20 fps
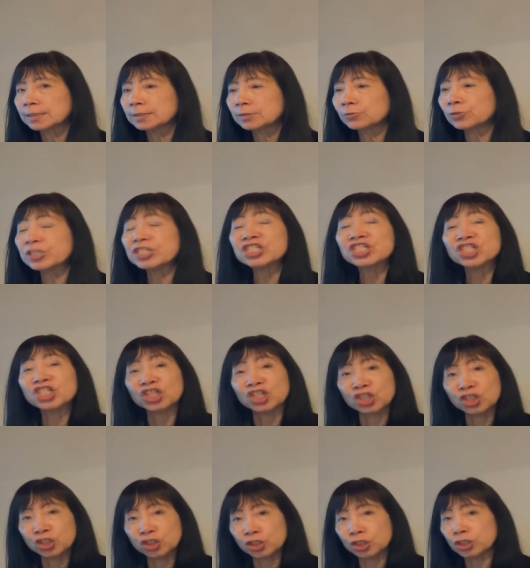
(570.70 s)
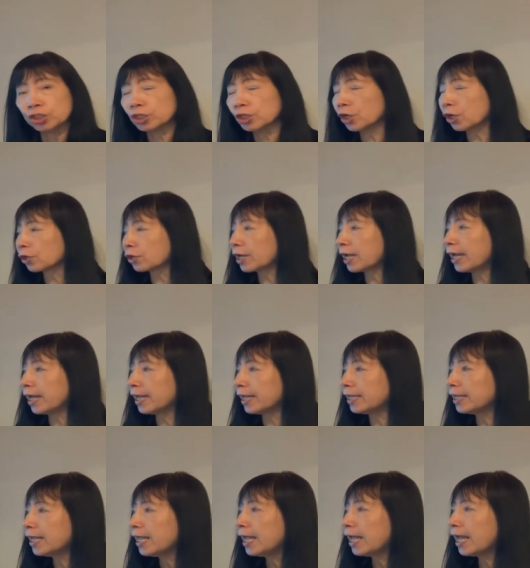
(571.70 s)
research, okay?
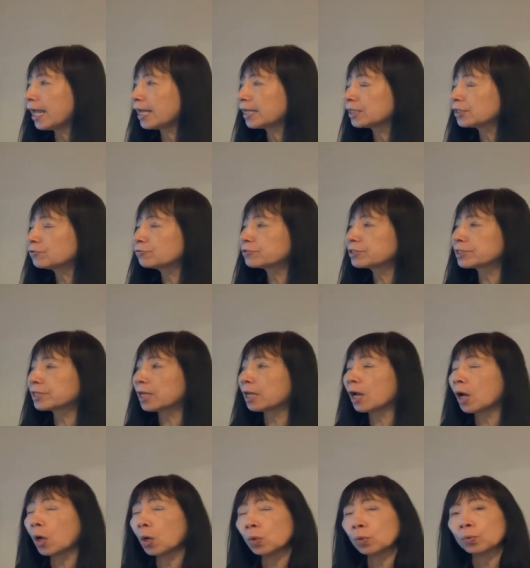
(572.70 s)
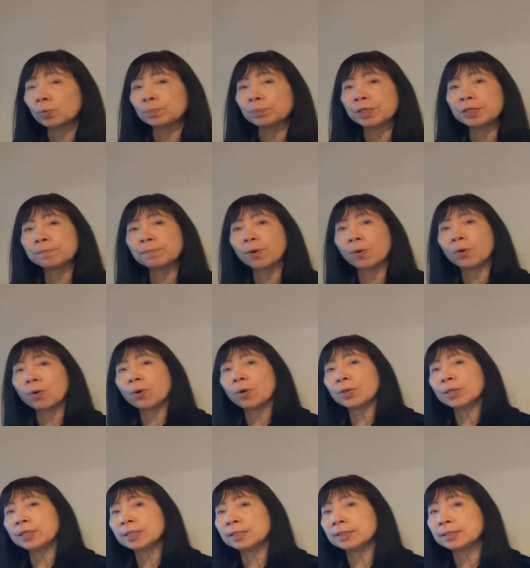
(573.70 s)
and you say, oh, people
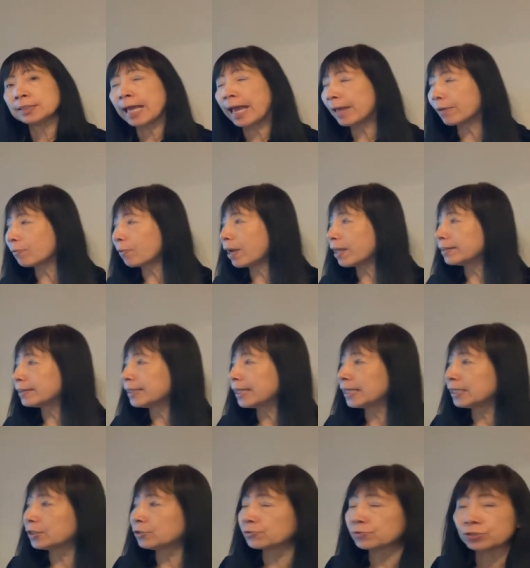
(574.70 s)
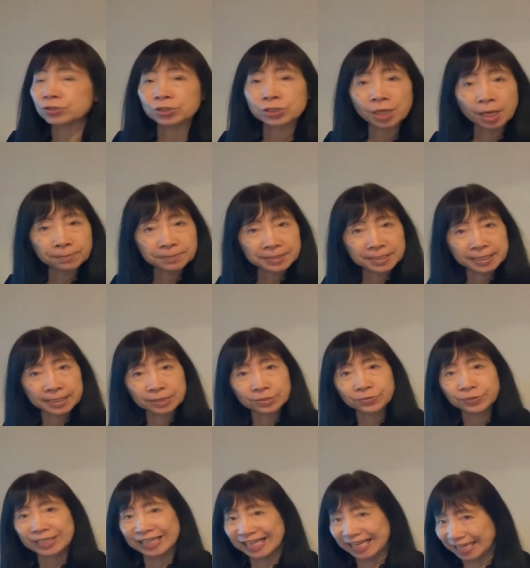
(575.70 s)
in Taiwan, they use chopstick to
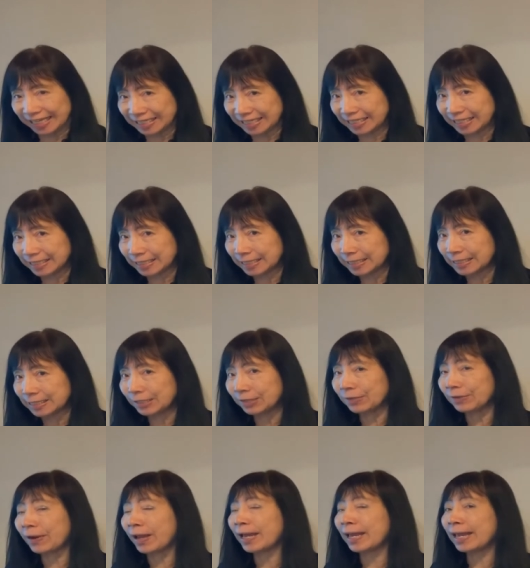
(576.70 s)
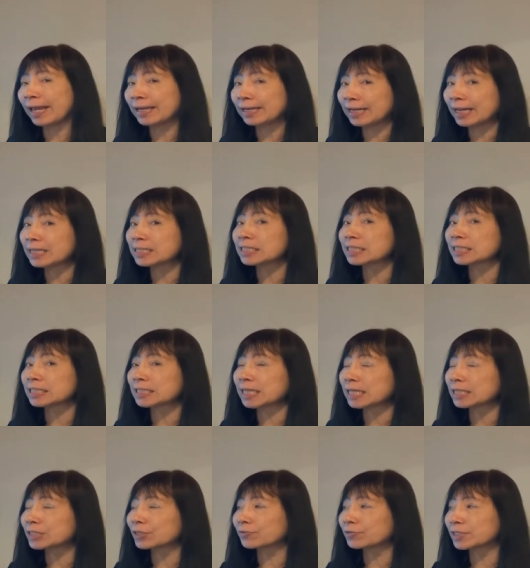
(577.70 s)
eat, right? And that's,
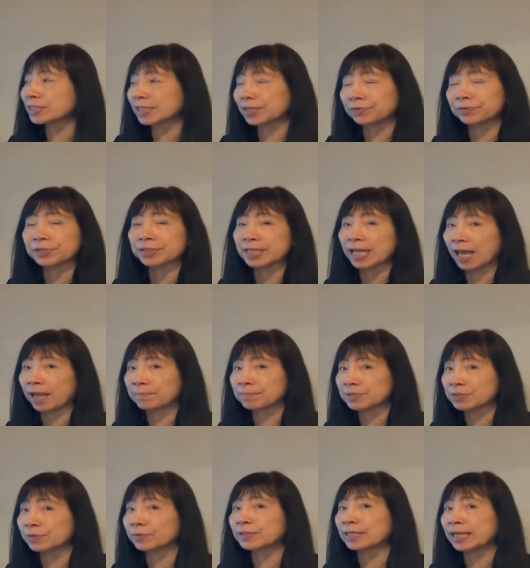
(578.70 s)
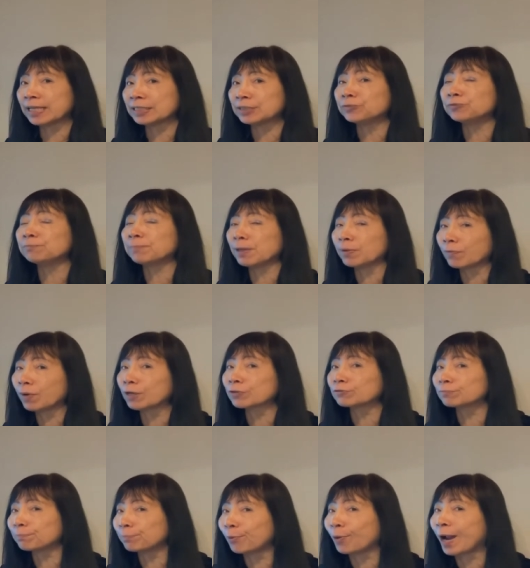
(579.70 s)
that's good stereotype. So then you may want to
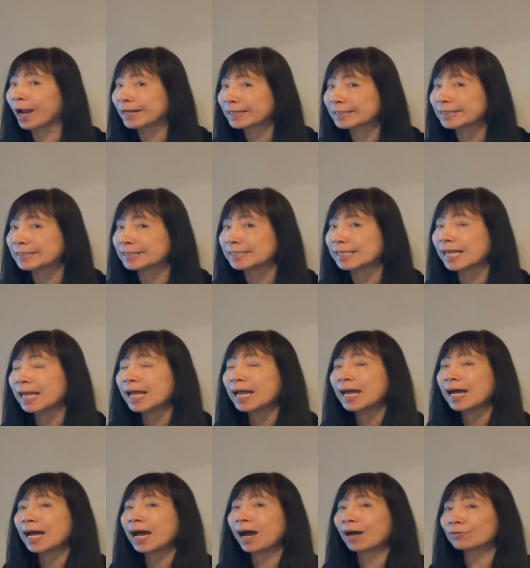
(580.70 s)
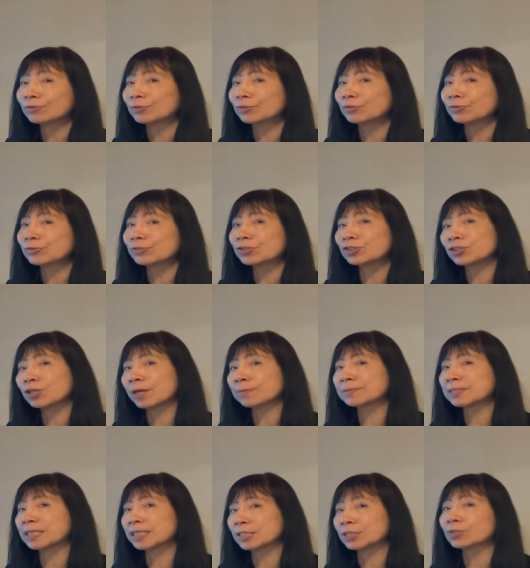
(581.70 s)
practice how to use
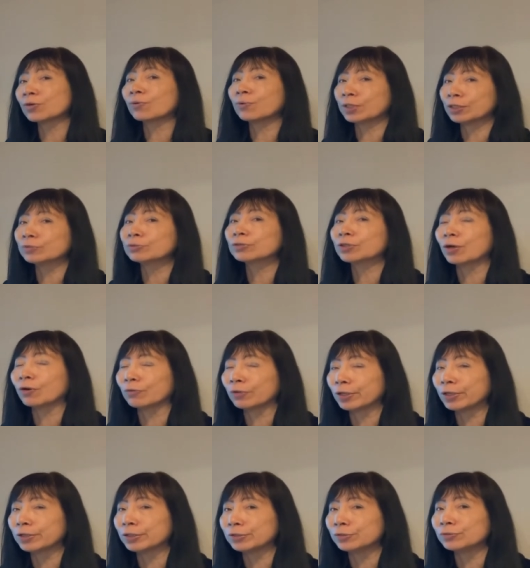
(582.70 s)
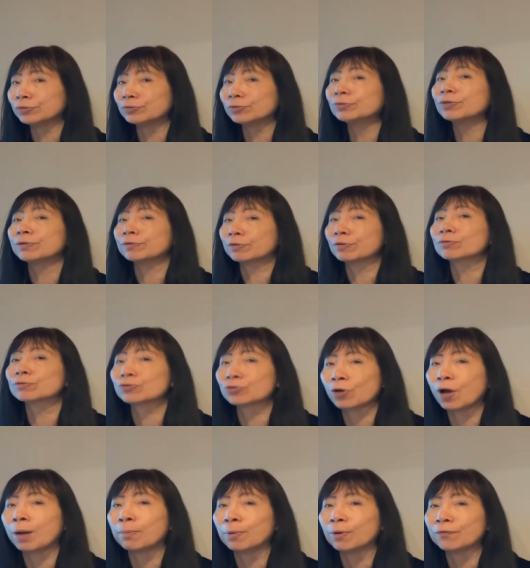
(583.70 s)
chopsticks. So when you go there, you, you have no
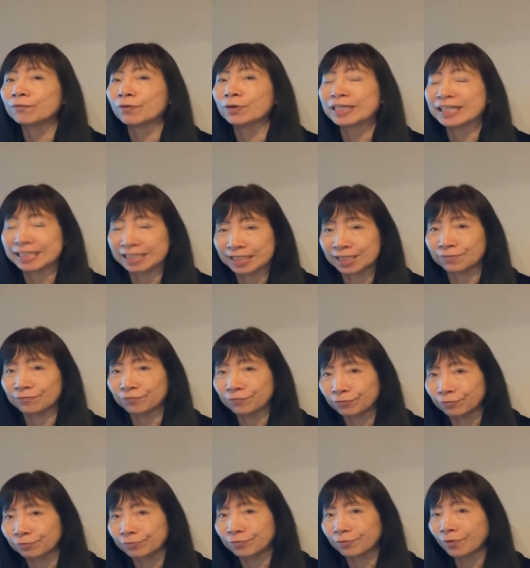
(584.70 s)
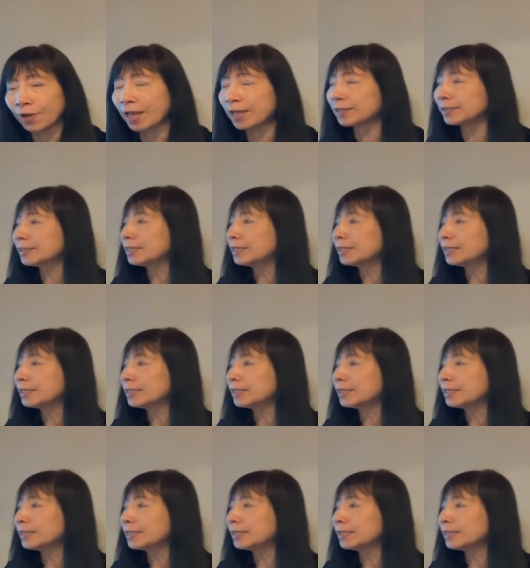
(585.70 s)
trouble for eating food, right?